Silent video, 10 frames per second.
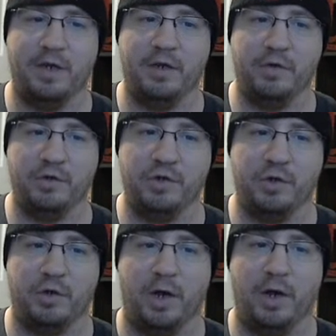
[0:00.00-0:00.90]
increases
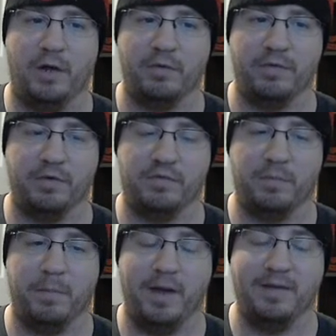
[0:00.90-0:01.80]
your reverse
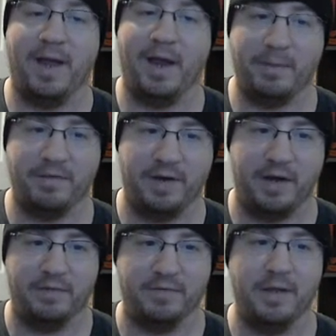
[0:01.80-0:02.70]
attack by
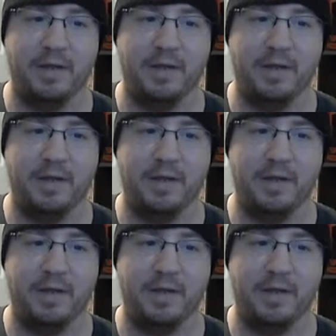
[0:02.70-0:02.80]
5.